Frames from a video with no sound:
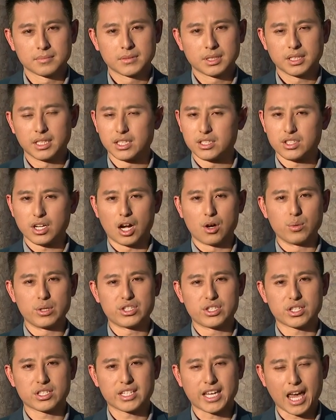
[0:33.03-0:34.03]
You know, John,
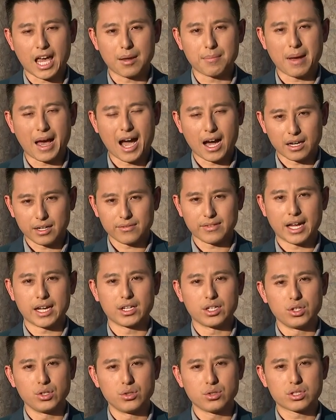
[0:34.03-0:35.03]
we just came out of
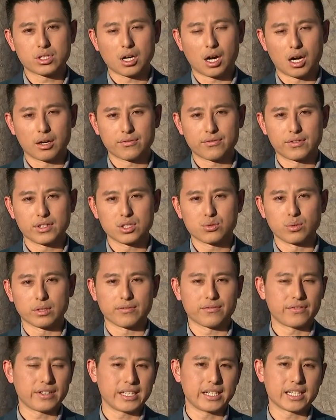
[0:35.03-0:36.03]
that news conference
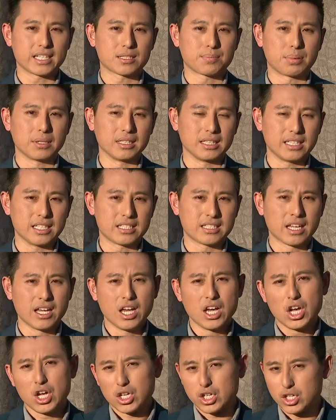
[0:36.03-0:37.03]
with Phoenix police
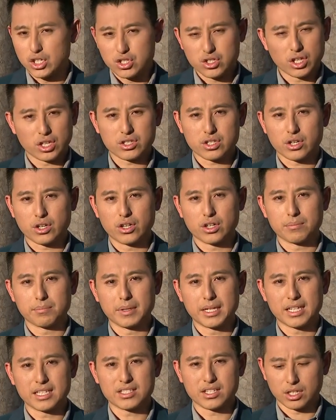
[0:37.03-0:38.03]
you just heard
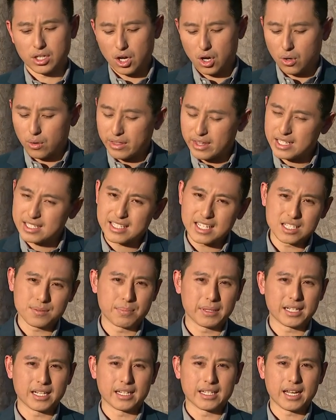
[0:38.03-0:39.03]
minutes ago. This has
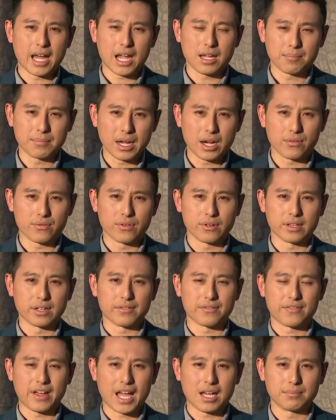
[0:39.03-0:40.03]
been a nightmare for
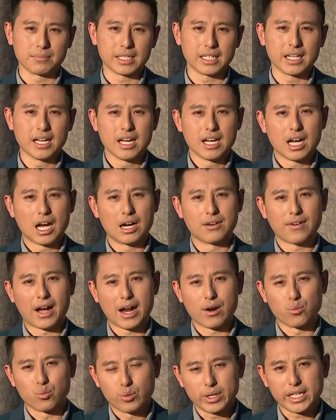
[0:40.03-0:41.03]
the family of
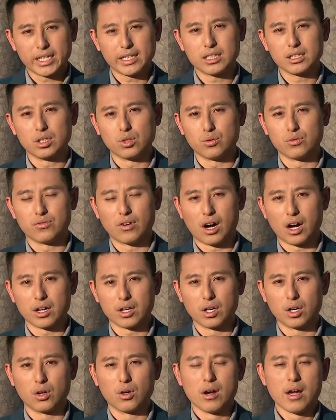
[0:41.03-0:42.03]
Irene
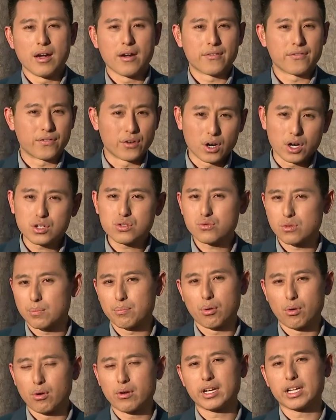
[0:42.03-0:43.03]
Luevano, first
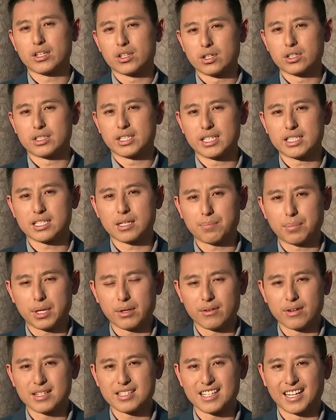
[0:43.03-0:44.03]
reporting her
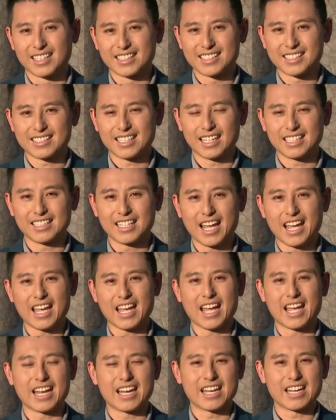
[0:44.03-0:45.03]
disappearance on Sunday
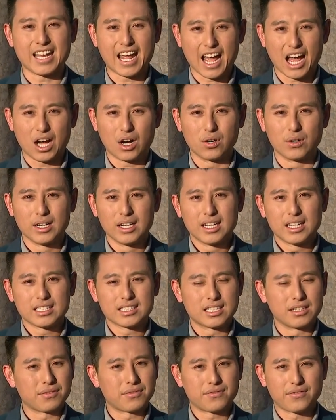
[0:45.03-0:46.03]
and now
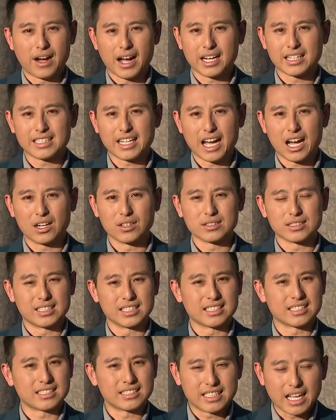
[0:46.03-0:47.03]
to find out
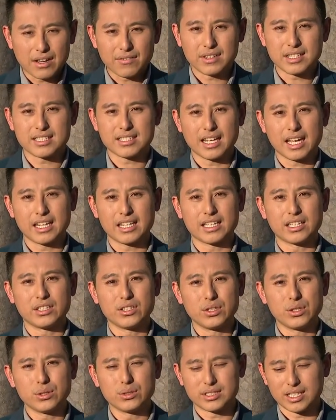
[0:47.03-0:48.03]
this devastating
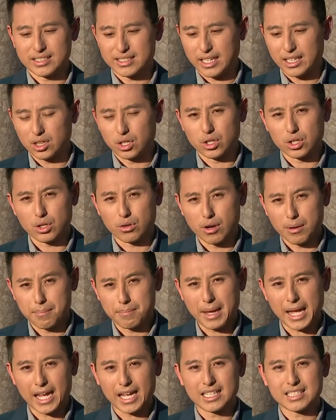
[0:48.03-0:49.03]
news as they learn her
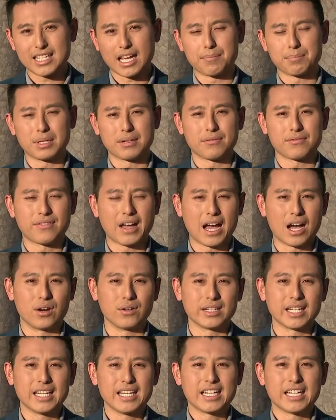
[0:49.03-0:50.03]
remains have been
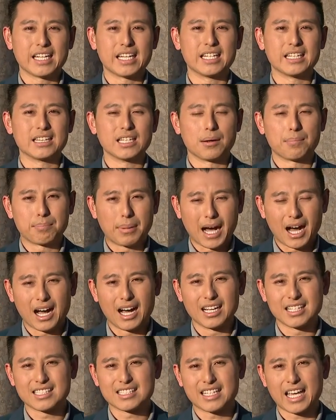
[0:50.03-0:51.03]
found in La
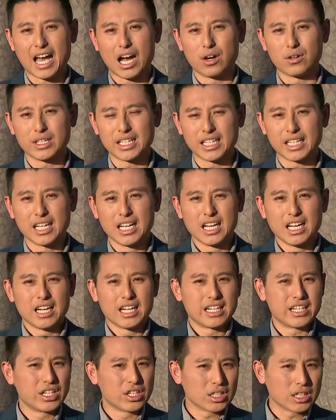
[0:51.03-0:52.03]
Paz County,
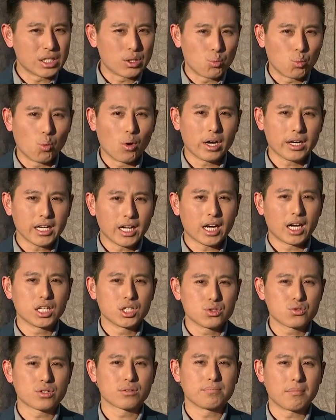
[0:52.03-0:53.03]
nearly
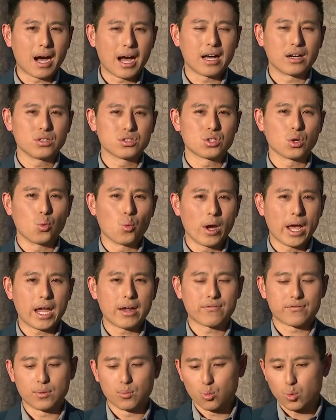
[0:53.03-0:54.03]
100 miles
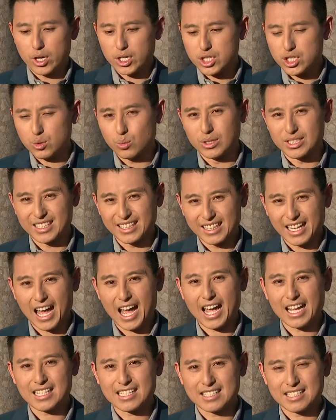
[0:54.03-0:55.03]
away from where she was
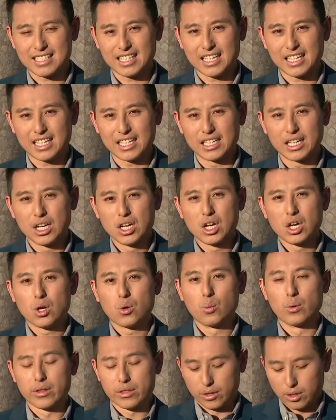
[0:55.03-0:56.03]
last seen
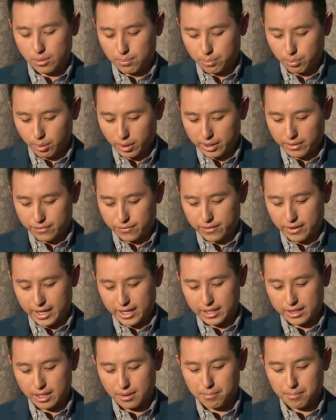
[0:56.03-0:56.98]
with her boyfriend.